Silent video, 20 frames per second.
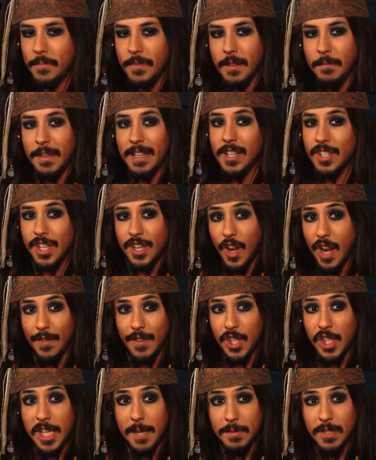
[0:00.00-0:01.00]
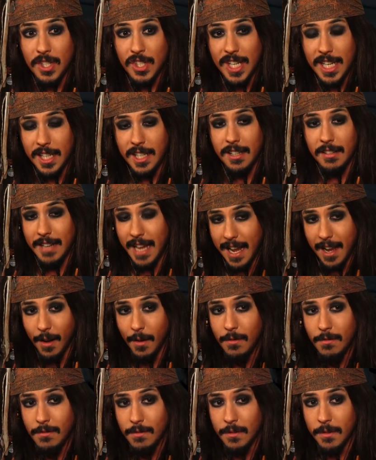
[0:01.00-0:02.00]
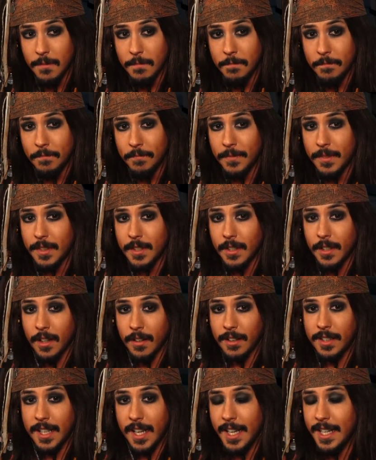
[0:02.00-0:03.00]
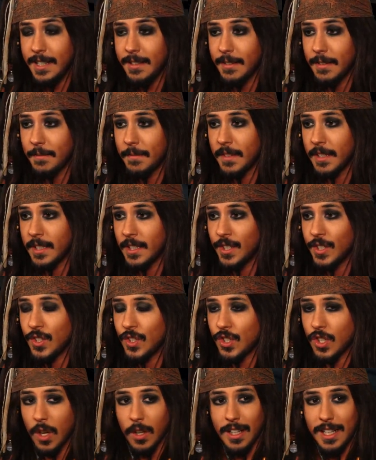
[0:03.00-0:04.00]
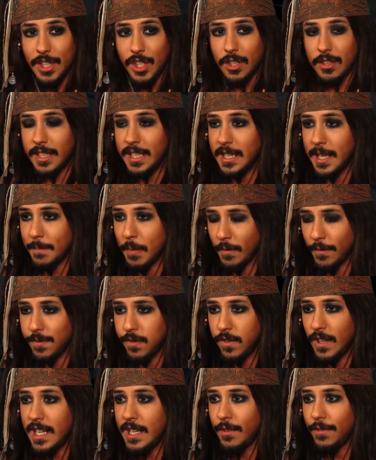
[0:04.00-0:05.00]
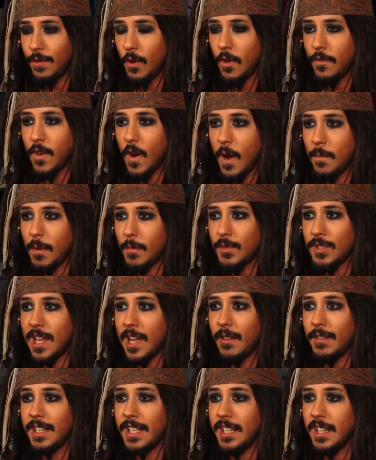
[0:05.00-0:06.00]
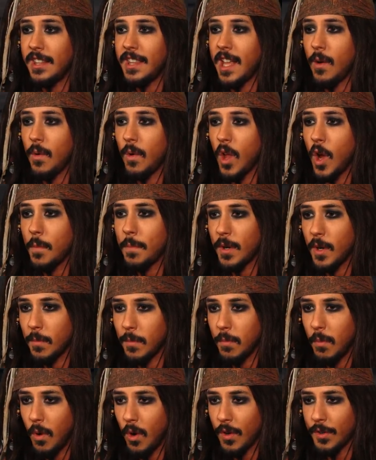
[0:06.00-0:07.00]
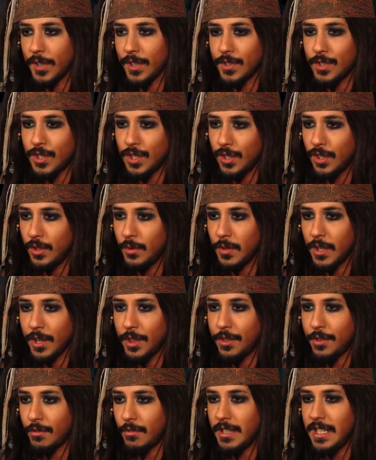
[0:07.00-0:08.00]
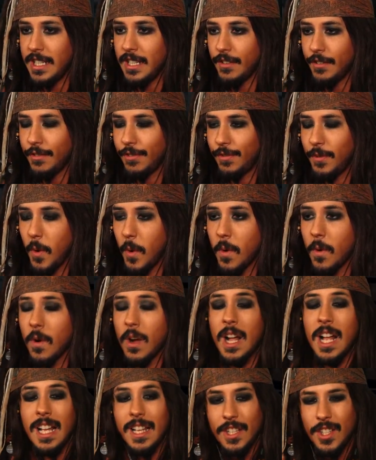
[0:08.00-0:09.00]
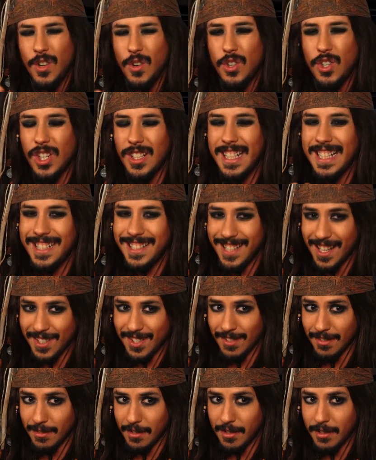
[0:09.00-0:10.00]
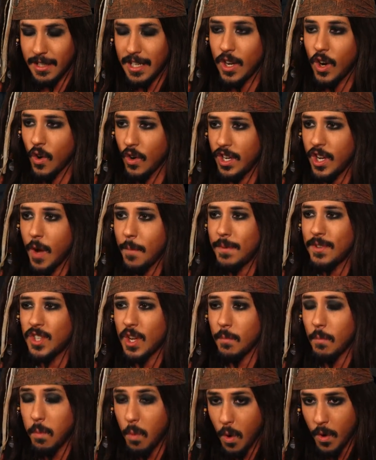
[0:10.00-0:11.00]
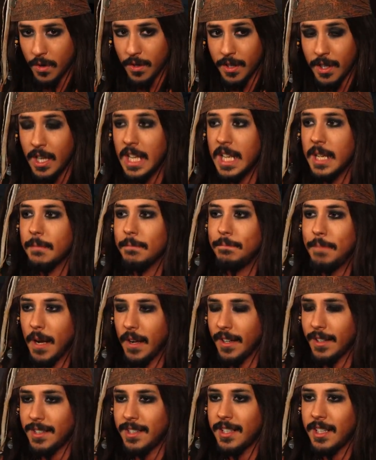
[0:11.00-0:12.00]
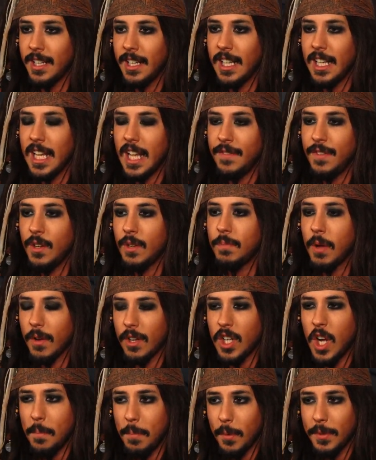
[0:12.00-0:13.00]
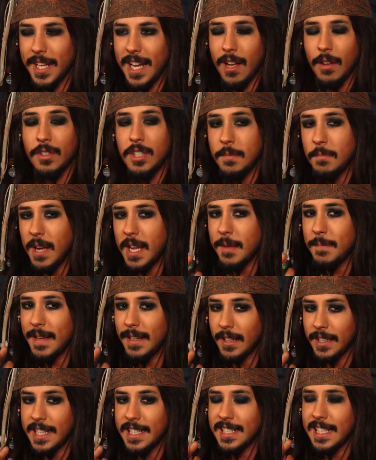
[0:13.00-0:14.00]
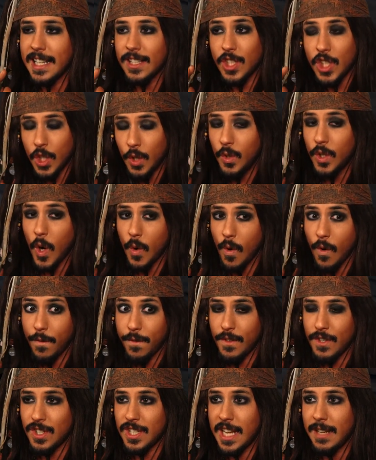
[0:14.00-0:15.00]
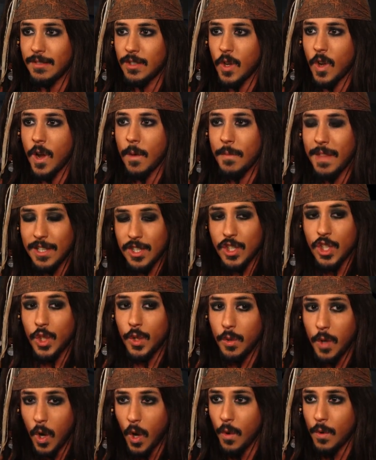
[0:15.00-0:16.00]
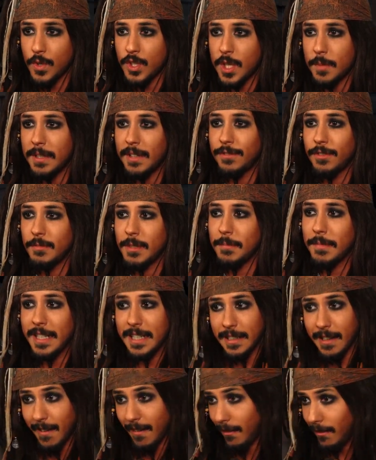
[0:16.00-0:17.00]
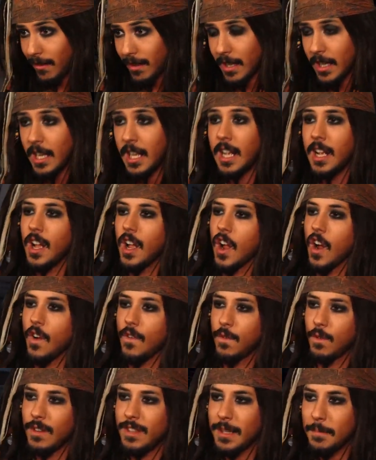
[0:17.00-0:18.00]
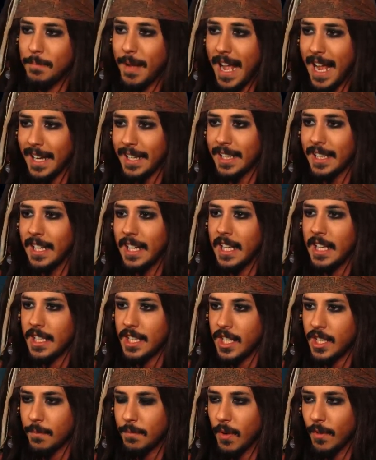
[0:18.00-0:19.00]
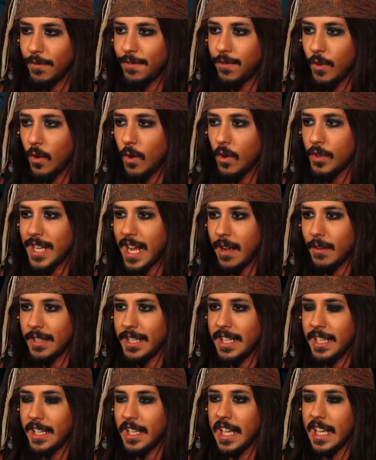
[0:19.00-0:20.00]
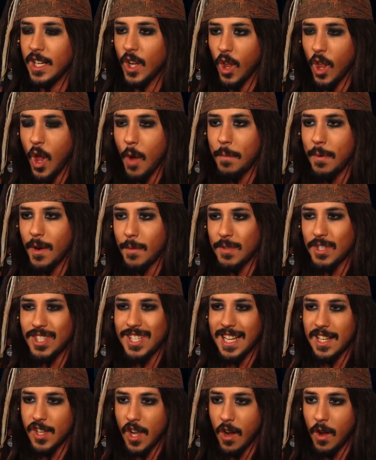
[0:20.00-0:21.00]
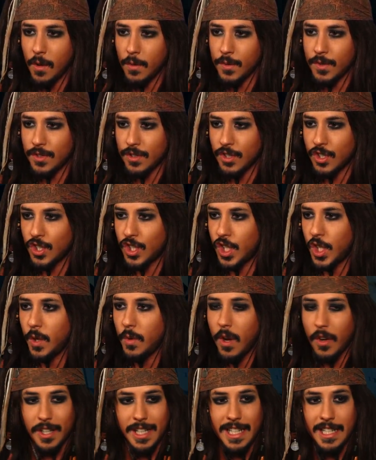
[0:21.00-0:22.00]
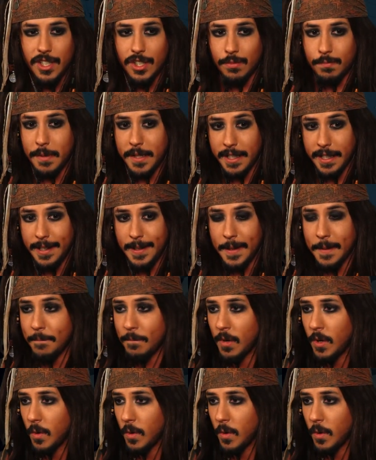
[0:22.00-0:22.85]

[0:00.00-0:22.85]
Because they don't have a ship to sink you now. Okay? So literally, they put 3 or 4 firebombs down here. That will open up 1, 2, 3, 4. Usually it doesn't. It only opens up 1. But if you put a couple down, you may be lucky to get 2 go off at the same time. That's 2 holes coming from the main hull. Over in the back, you can put 4 down here and it will open up 6 holes. There's 2 on each bit here.